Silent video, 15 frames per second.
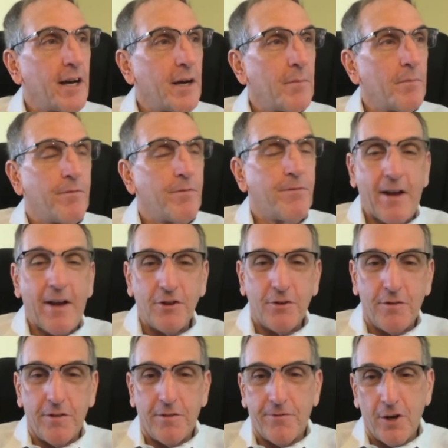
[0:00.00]
founder of
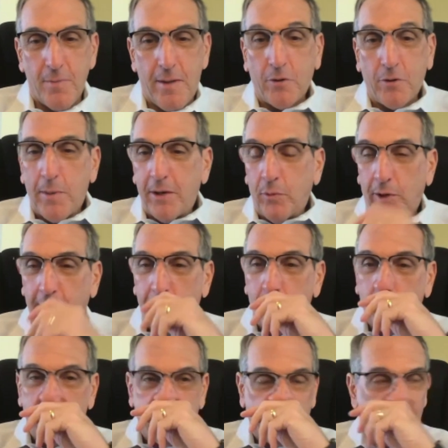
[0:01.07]
the firm, Edward Bennett Williams,
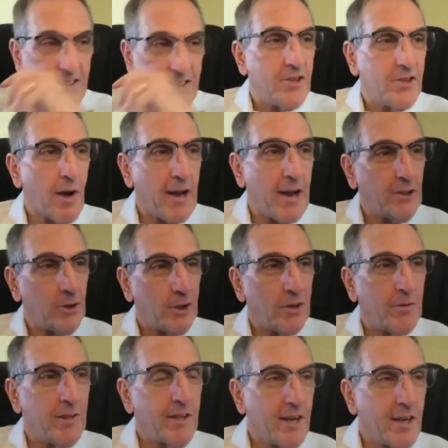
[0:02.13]
was the lead trial lawyer in
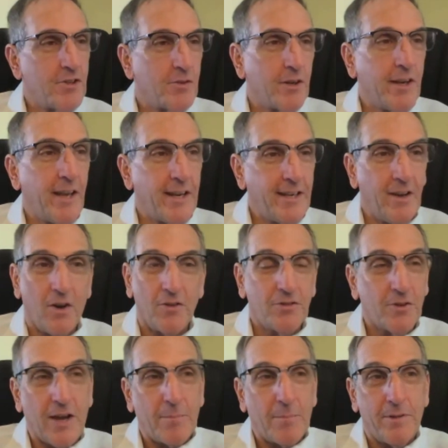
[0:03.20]
the country, and he also
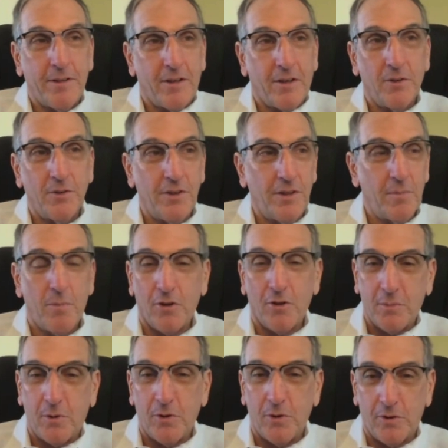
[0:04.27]
happened to own the
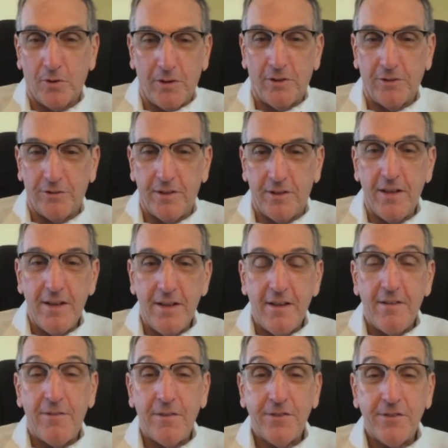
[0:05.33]
Baltimore Orioles and
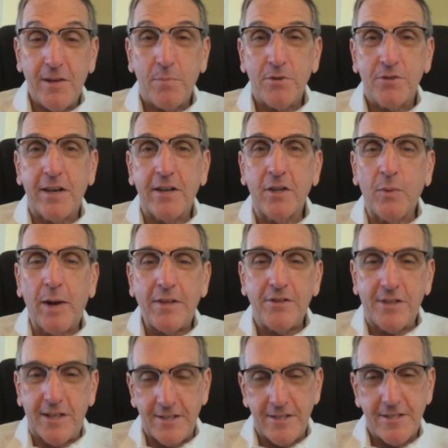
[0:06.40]
15% of the
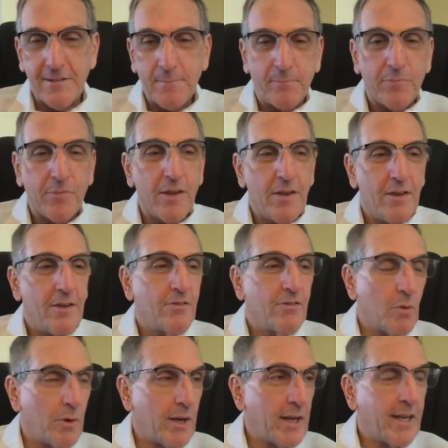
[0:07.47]
Redskins. So
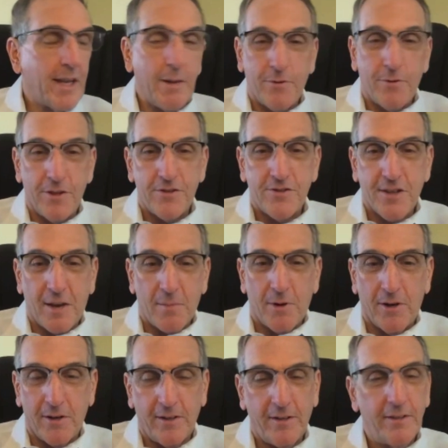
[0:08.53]
when I came for the
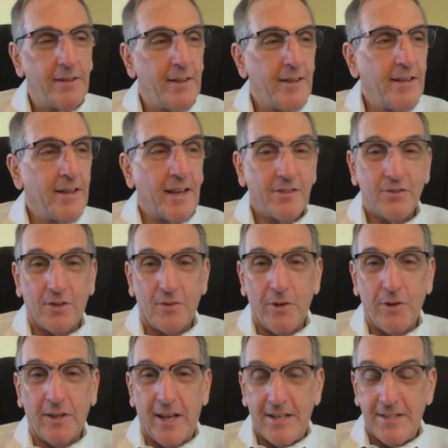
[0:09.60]
summer, I sort of
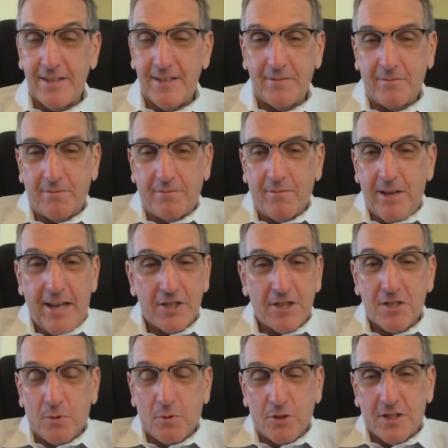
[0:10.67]
realized that we had
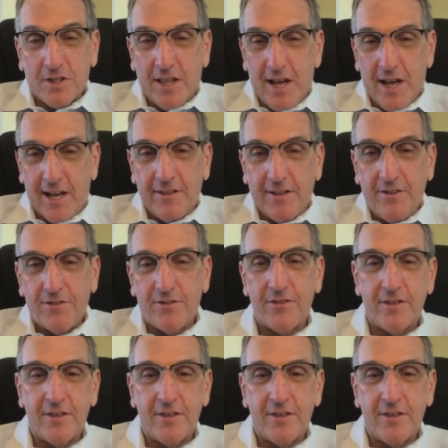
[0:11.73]
sports clients,